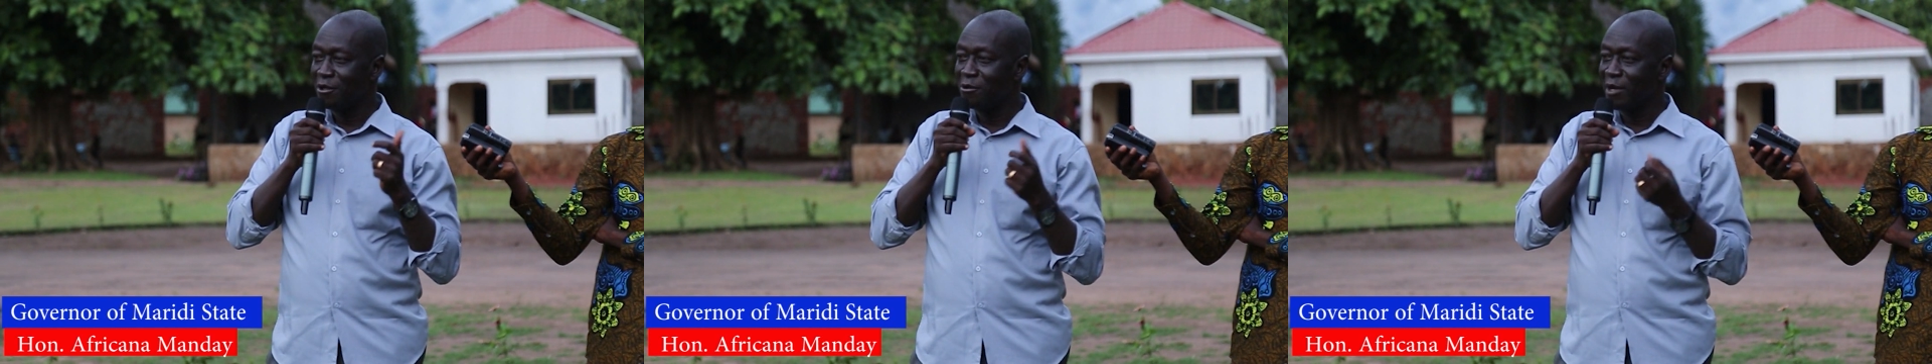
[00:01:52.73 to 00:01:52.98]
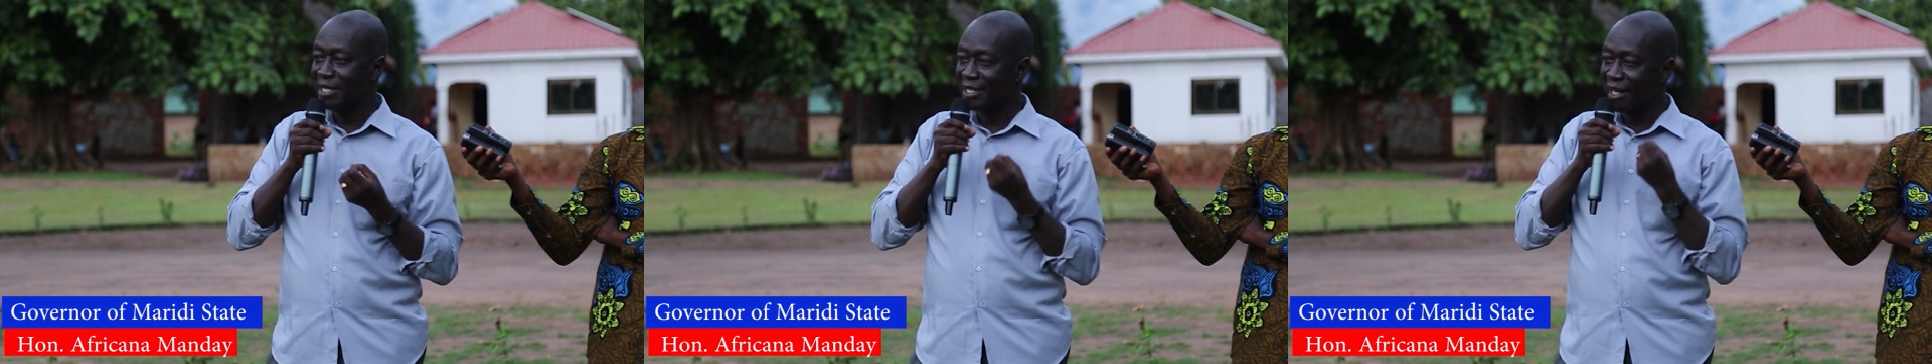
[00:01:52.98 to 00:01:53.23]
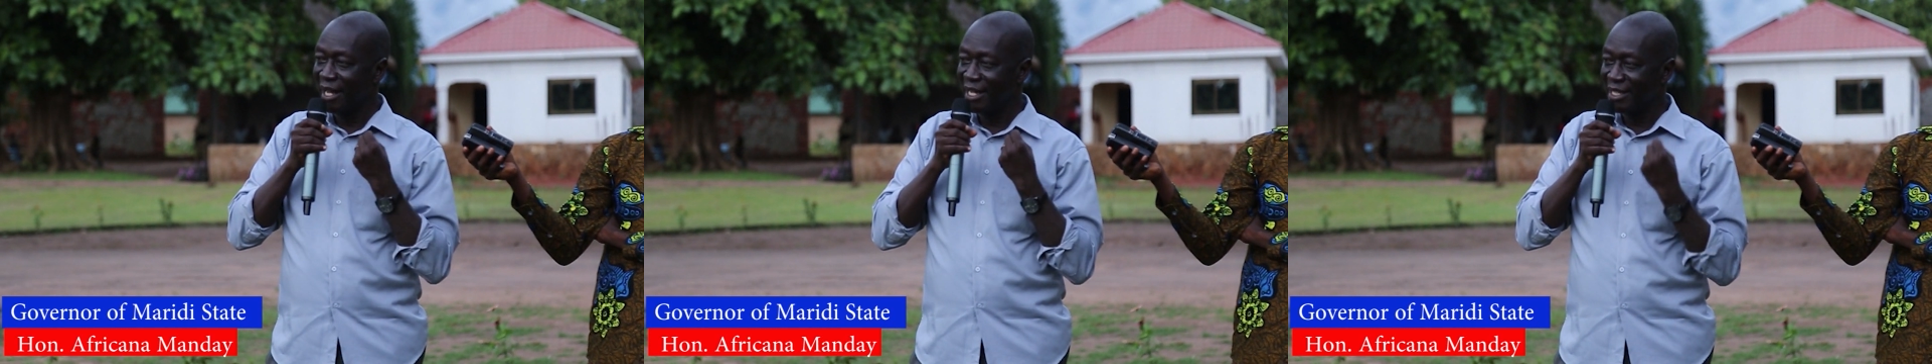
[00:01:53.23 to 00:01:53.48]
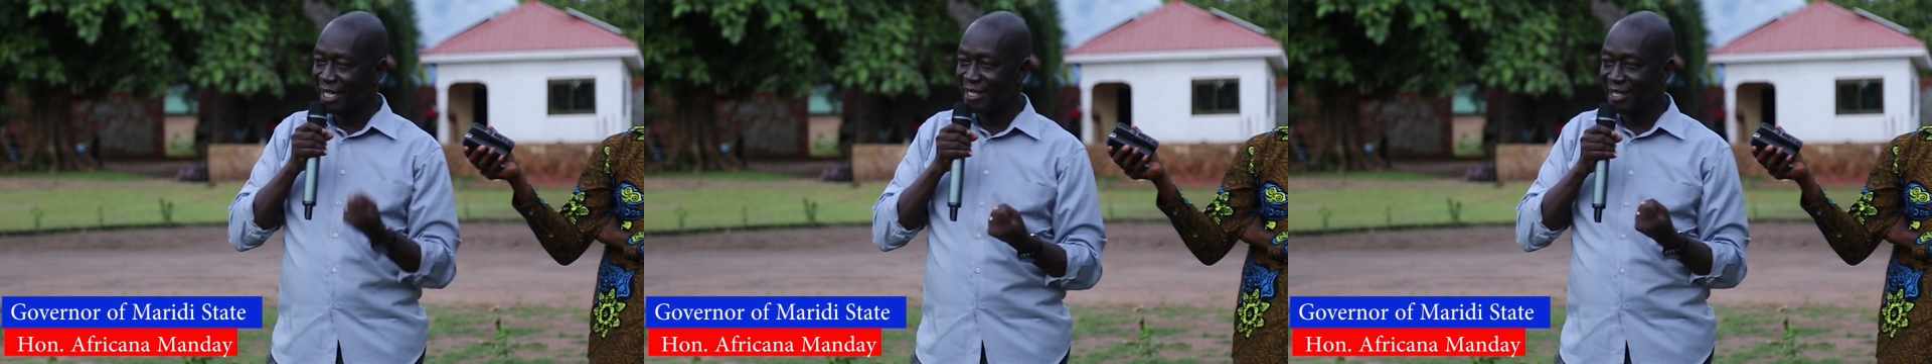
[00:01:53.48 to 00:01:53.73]
who are still
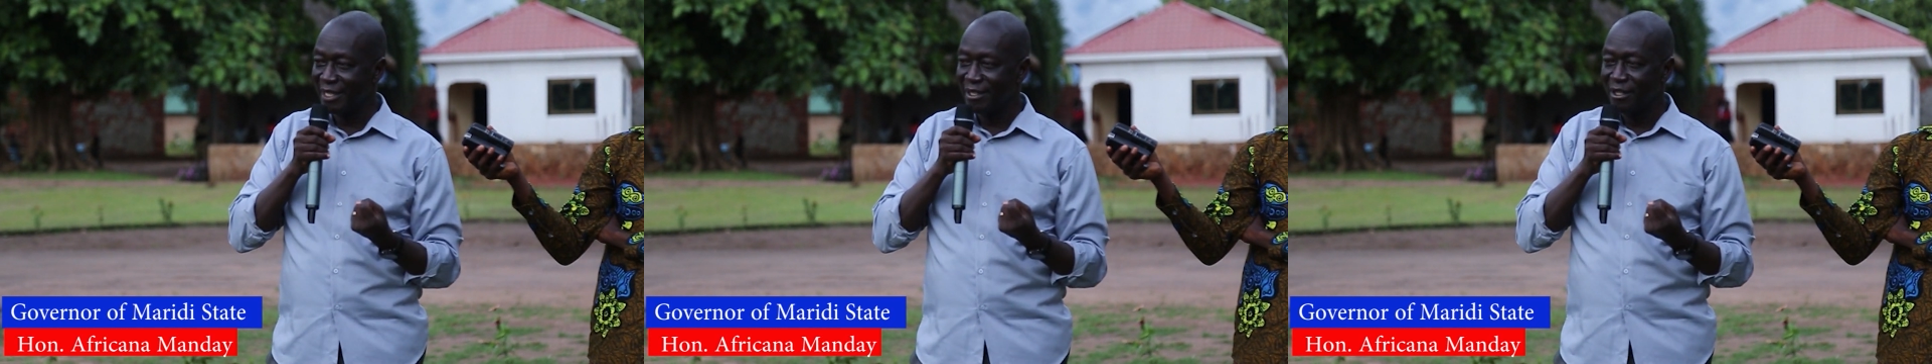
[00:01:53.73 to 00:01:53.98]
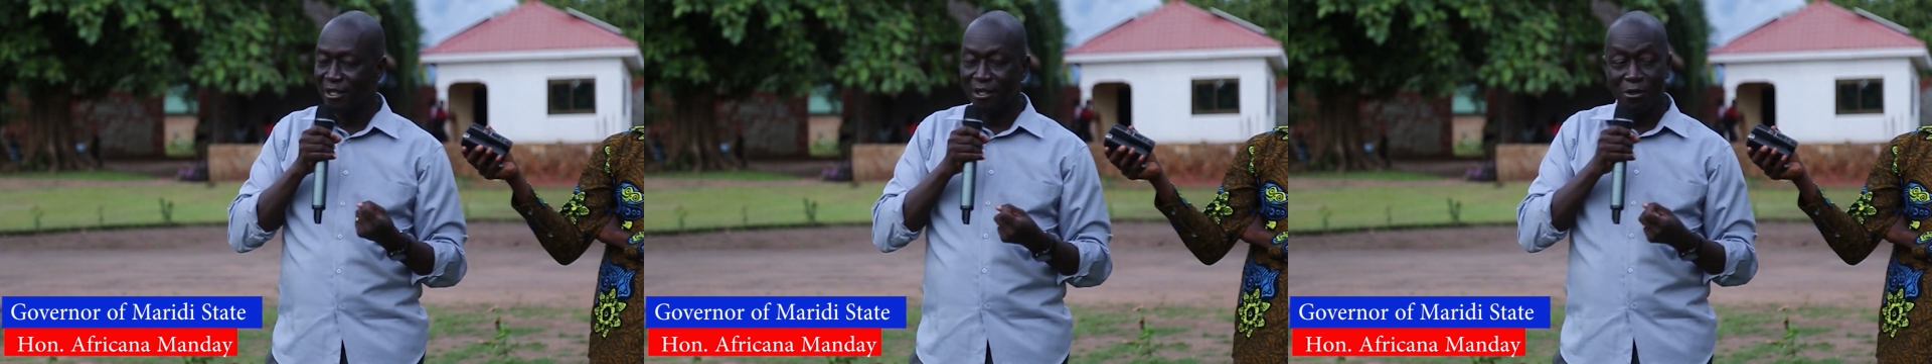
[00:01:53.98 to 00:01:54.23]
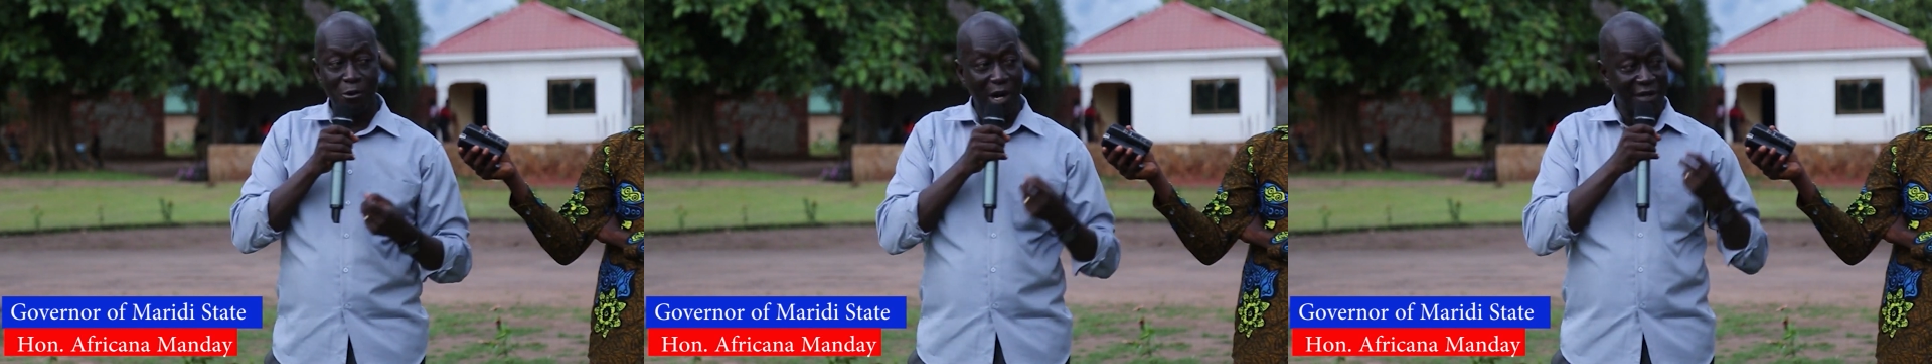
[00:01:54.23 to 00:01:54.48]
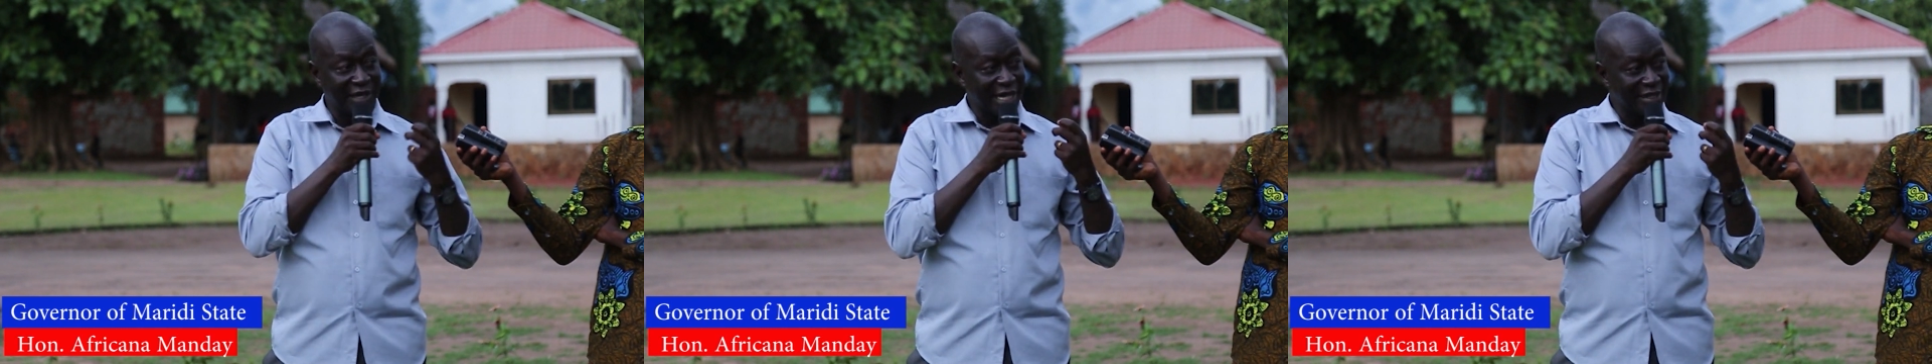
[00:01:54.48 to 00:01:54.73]
energetic, who
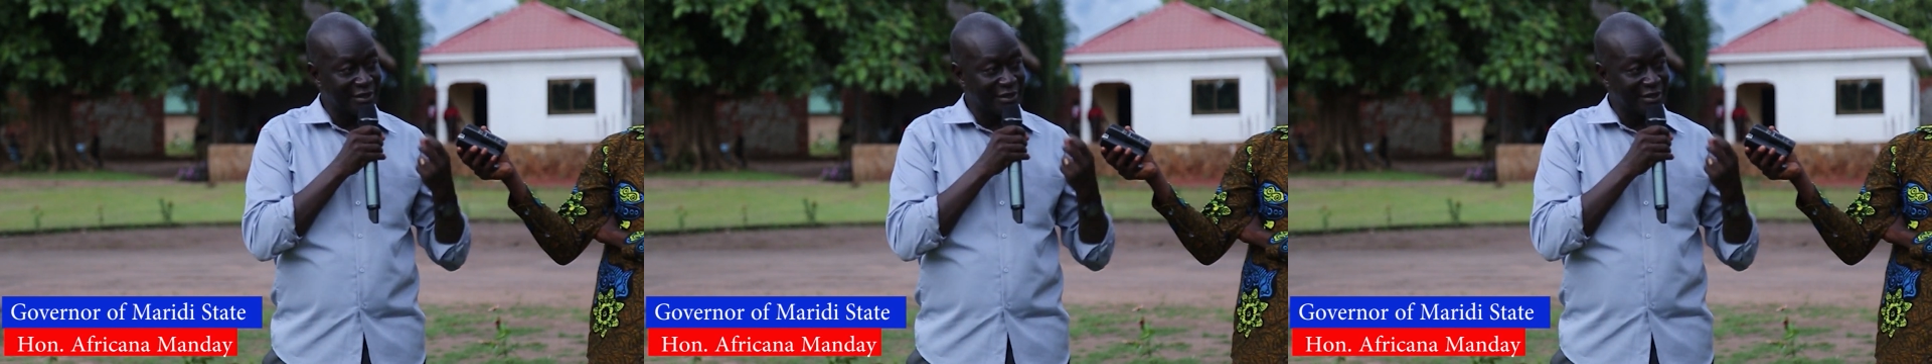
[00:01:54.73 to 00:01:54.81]
are very